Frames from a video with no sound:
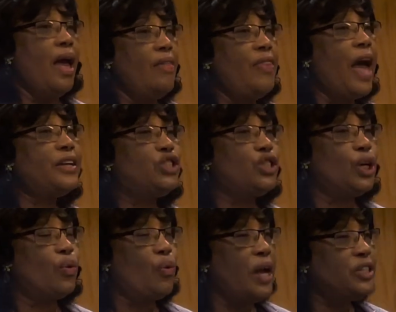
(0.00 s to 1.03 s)
And that
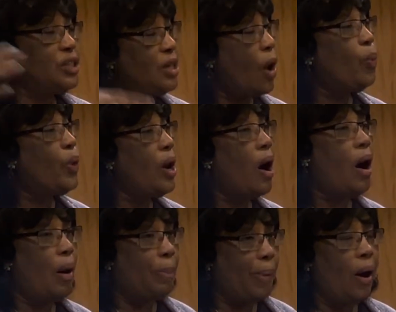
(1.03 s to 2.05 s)
generation that we
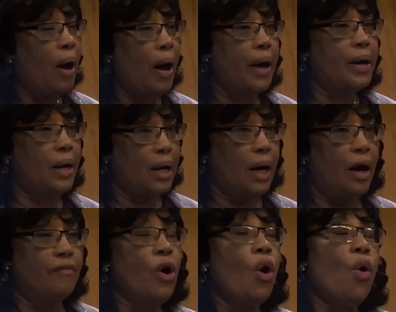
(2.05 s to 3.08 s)
are a part
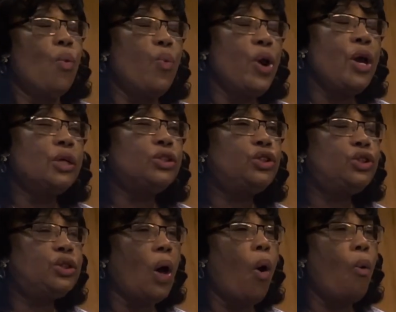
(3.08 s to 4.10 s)
of, we are
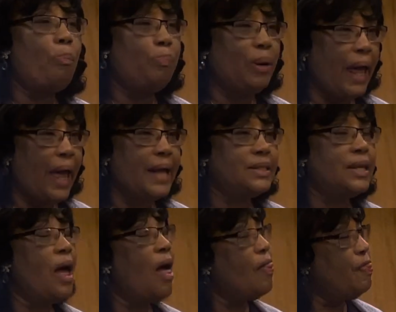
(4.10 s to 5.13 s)
so blessed
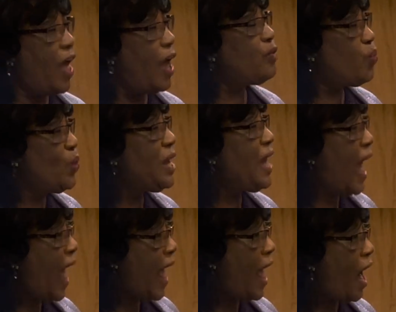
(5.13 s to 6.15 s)
that we
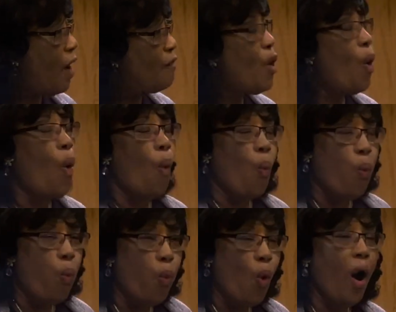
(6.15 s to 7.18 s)
have
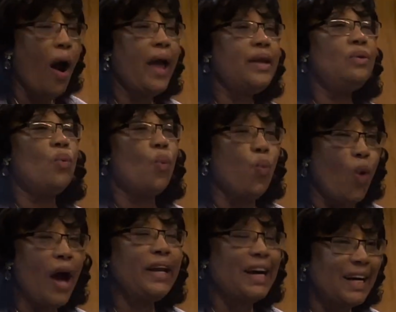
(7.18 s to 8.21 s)
one
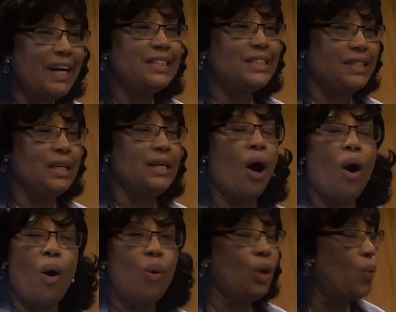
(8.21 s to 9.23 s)
auntie,
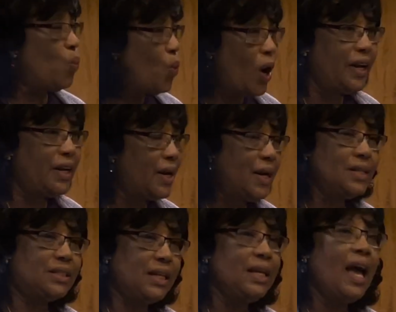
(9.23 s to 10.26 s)
only one
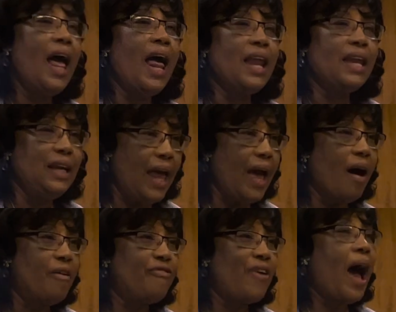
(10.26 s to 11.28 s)
auntie yes.
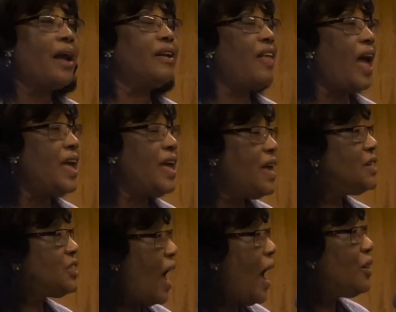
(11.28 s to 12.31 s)
left out of that
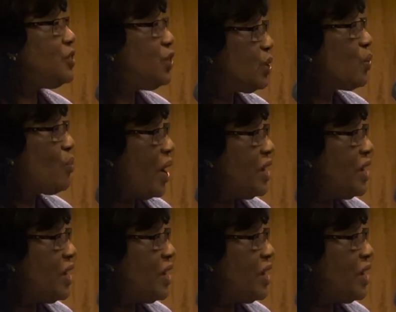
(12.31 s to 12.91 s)
entire generation.